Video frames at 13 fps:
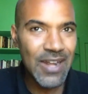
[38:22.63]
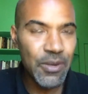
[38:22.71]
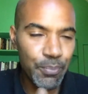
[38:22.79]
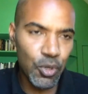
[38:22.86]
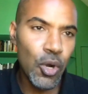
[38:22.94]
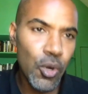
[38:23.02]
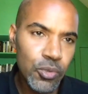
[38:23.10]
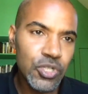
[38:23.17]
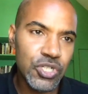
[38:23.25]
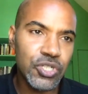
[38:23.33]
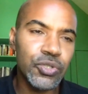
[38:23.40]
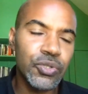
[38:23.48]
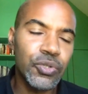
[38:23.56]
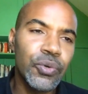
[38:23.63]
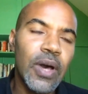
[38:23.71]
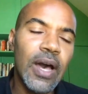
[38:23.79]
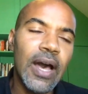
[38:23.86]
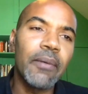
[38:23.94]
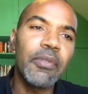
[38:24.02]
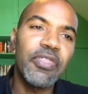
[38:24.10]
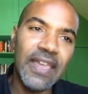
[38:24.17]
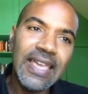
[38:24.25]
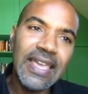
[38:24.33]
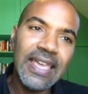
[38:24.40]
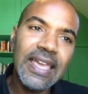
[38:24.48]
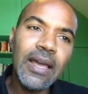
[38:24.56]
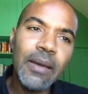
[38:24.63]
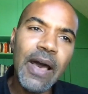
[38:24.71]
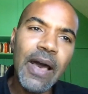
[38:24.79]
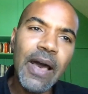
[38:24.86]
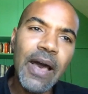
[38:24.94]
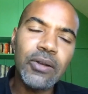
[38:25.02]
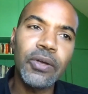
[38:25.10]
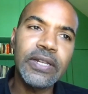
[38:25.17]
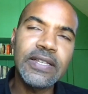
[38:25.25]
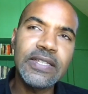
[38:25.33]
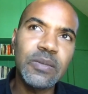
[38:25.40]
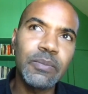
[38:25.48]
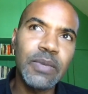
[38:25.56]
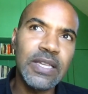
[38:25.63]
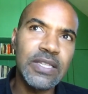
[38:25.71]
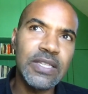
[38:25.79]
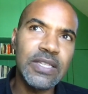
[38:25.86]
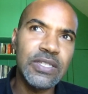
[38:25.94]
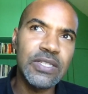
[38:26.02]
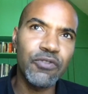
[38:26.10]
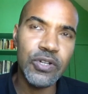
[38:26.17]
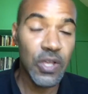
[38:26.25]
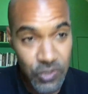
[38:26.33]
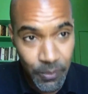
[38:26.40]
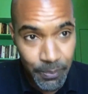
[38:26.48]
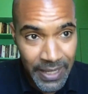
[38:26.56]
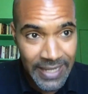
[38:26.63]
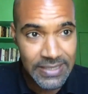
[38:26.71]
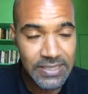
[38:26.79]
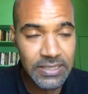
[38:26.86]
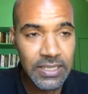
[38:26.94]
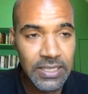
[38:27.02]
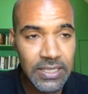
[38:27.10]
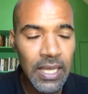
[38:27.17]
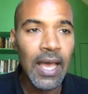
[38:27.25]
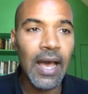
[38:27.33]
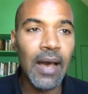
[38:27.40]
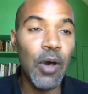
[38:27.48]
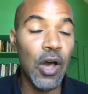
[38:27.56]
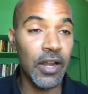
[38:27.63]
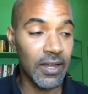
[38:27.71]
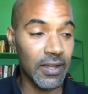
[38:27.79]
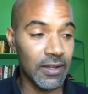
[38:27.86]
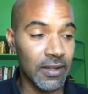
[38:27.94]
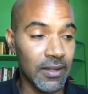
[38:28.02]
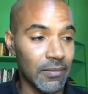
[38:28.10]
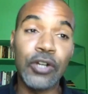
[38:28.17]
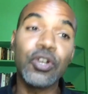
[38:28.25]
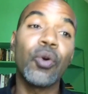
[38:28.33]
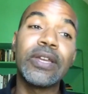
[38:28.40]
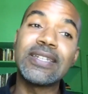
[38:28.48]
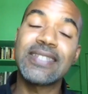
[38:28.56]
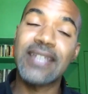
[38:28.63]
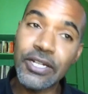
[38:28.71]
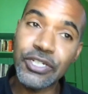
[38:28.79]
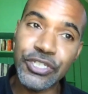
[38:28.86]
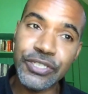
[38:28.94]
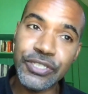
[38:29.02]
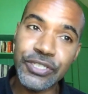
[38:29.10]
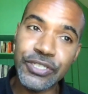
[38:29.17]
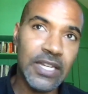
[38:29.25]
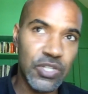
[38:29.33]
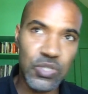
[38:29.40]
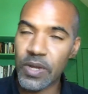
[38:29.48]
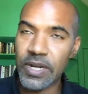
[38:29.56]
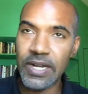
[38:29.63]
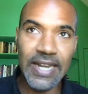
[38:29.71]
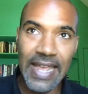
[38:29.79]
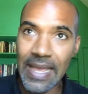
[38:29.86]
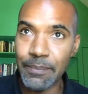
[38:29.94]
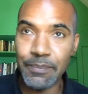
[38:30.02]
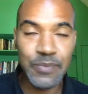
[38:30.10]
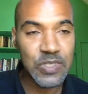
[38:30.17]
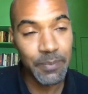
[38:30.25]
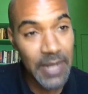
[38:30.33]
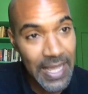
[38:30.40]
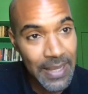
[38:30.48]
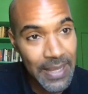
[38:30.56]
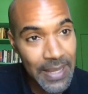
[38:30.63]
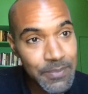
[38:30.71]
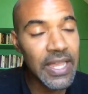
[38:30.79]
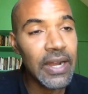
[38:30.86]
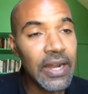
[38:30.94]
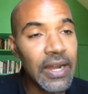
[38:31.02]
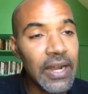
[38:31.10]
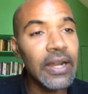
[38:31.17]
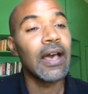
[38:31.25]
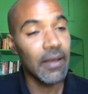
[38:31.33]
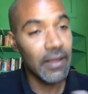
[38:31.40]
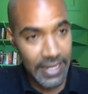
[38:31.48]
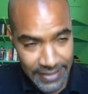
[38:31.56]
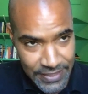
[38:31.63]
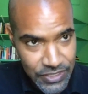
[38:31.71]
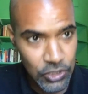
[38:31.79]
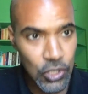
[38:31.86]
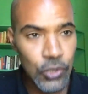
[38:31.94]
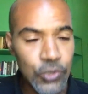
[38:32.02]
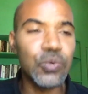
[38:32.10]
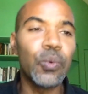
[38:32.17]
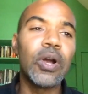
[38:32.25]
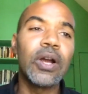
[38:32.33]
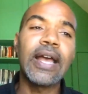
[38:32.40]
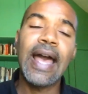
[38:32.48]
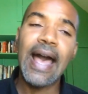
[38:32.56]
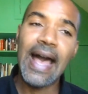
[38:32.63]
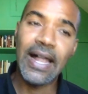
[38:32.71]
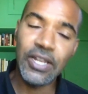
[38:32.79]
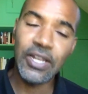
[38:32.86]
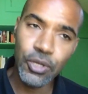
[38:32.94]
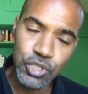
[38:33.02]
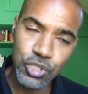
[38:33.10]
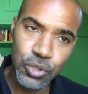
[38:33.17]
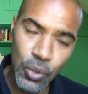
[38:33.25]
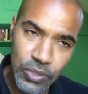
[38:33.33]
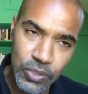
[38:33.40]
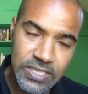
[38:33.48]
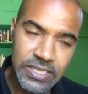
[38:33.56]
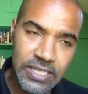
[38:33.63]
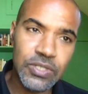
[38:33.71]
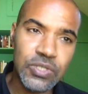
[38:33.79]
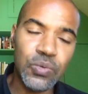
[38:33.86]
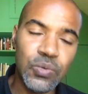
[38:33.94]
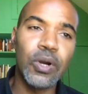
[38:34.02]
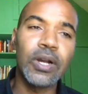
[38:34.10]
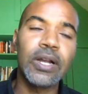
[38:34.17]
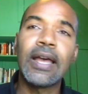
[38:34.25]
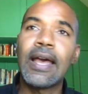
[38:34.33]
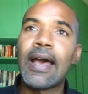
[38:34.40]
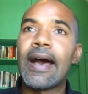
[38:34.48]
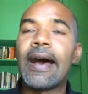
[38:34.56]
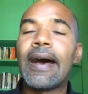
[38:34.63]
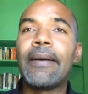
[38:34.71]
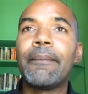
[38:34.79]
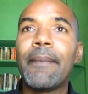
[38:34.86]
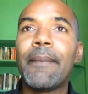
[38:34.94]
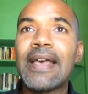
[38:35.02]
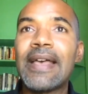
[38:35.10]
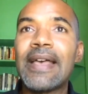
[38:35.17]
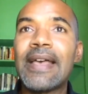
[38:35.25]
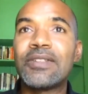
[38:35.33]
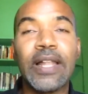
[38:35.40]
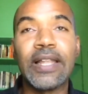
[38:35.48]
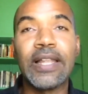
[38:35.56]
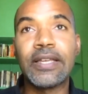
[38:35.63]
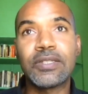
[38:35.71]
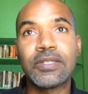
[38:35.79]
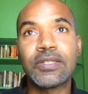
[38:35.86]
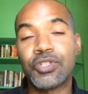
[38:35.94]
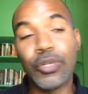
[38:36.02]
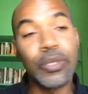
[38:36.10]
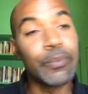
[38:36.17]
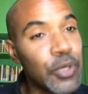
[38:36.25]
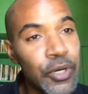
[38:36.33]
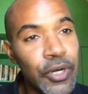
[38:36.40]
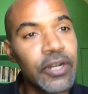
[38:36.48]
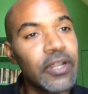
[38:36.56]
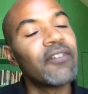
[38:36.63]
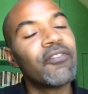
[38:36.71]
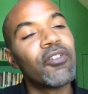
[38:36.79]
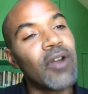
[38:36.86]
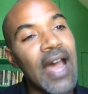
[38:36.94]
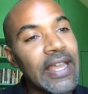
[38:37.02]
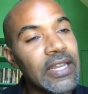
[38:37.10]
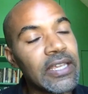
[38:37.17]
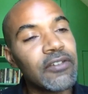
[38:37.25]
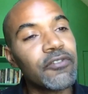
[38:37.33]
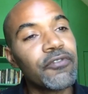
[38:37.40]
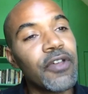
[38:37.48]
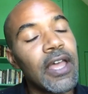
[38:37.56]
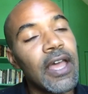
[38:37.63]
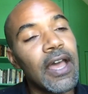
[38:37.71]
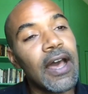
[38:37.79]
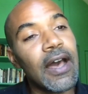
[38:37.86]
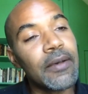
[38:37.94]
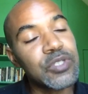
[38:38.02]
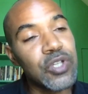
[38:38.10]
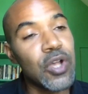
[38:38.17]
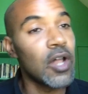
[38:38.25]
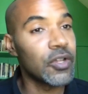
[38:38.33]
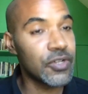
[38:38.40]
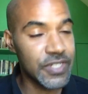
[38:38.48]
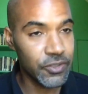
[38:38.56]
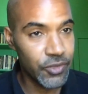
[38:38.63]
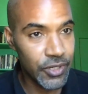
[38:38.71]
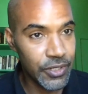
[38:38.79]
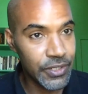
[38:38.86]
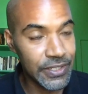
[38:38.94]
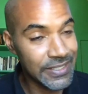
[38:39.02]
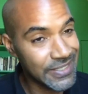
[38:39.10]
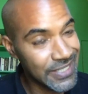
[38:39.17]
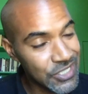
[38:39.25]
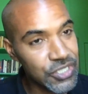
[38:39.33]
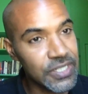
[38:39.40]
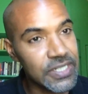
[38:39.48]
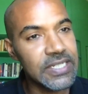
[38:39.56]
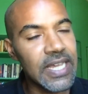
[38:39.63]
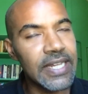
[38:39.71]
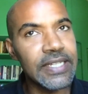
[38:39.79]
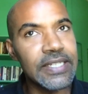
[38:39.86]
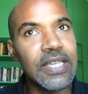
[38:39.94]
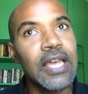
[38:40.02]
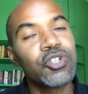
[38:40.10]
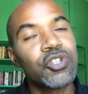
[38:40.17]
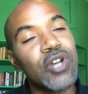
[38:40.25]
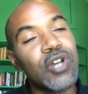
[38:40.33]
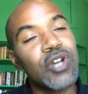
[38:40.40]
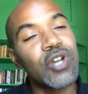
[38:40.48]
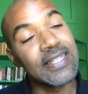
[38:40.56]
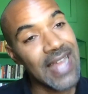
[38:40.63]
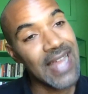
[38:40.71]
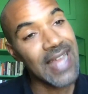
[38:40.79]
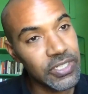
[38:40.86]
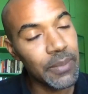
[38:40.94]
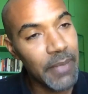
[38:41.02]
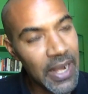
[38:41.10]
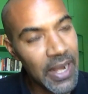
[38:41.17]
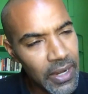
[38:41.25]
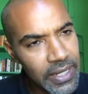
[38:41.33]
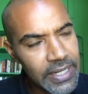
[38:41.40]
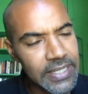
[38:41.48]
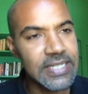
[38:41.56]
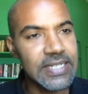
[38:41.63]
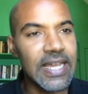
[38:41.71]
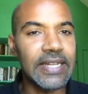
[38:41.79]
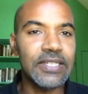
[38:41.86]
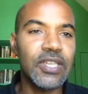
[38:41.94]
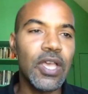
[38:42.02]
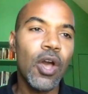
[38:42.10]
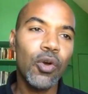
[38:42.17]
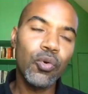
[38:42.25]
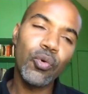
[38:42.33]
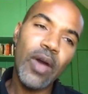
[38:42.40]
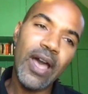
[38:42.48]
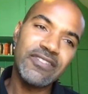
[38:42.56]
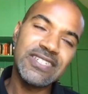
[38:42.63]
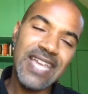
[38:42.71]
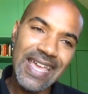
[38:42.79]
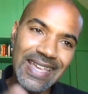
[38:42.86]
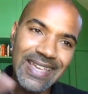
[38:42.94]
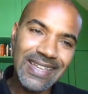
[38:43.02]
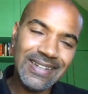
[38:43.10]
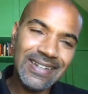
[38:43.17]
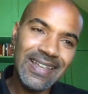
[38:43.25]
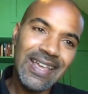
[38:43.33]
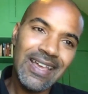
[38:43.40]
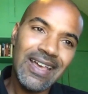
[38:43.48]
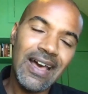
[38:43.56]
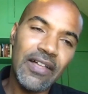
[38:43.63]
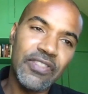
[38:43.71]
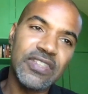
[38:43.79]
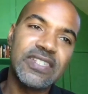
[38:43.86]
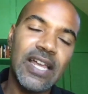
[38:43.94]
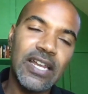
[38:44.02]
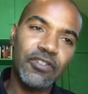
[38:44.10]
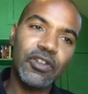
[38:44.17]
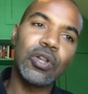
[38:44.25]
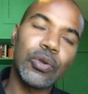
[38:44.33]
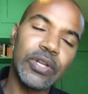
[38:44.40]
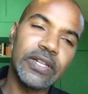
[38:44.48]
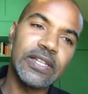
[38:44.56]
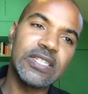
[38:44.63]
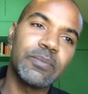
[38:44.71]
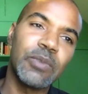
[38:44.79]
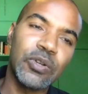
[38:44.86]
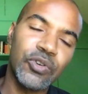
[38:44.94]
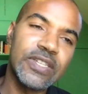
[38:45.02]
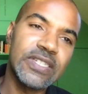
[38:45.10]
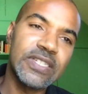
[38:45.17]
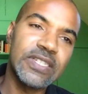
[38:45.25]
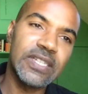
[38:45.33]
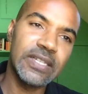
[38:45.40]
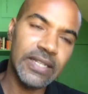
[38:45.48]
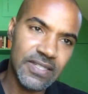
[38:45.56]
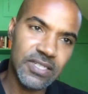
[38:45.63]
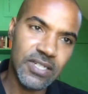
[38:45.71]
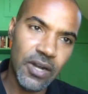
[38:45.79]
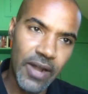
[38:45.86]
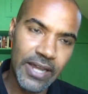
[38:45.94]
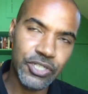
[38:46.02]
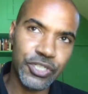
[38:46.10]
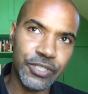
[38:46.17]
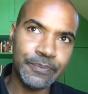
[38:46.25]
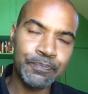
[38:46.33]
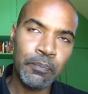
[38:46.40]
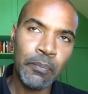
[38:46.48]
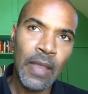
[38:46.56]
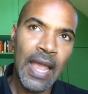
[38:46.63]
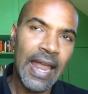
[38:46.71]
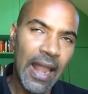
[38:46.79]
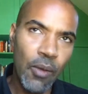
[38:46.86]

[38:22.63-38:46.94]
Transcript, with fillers: That approach to uh, thinking about colonialism is, of course, also based um, on an ongoing discussion. I just want to name some names there. Uh, again, Lisa Lowe's work, Alyosha Goldstein's work, um, as well as Jodi Byrd, a variety of uh, scholars in critical indigenous studies, transnational American studies, who have taken uh, the study of colonialism increasingly in this direction.